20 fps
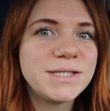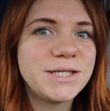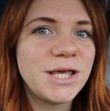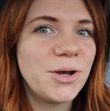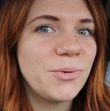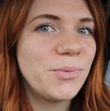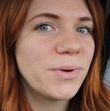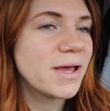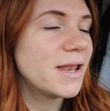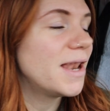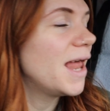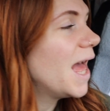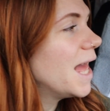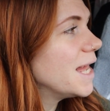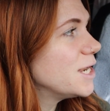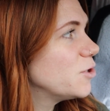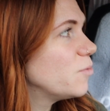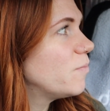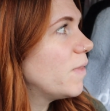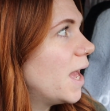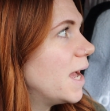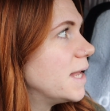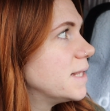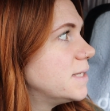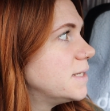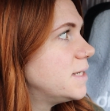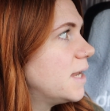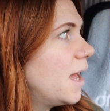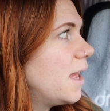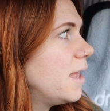So we're going to head up there
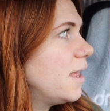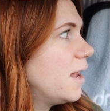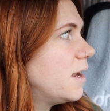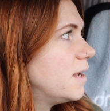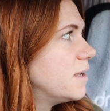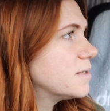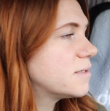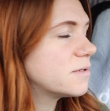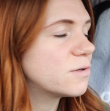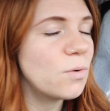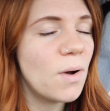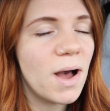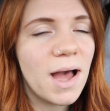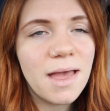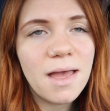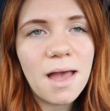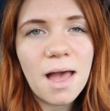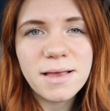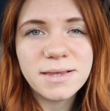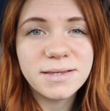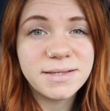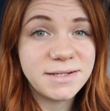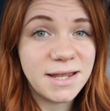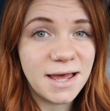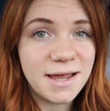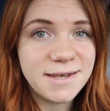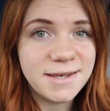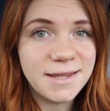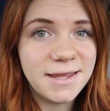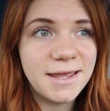today, and it's quite a
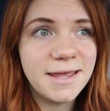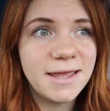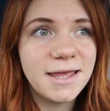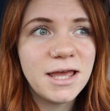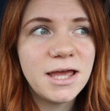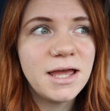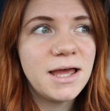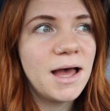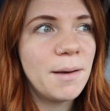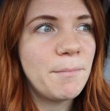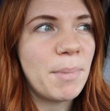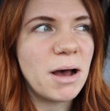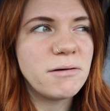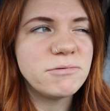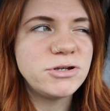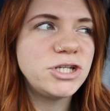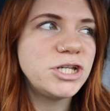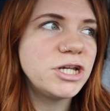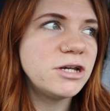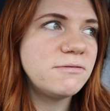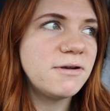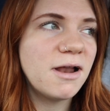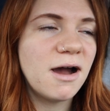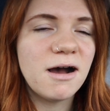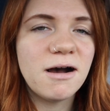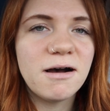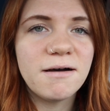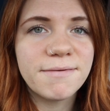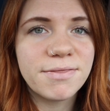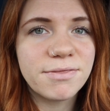steady, about
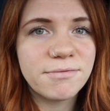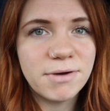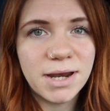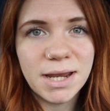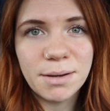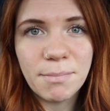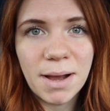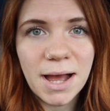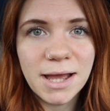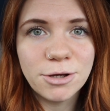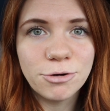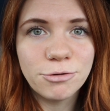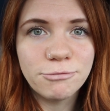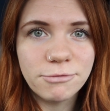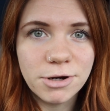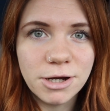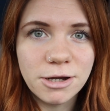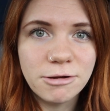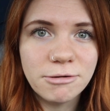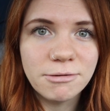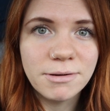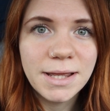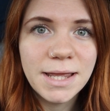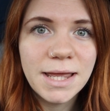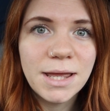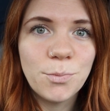2.5–3 mile route.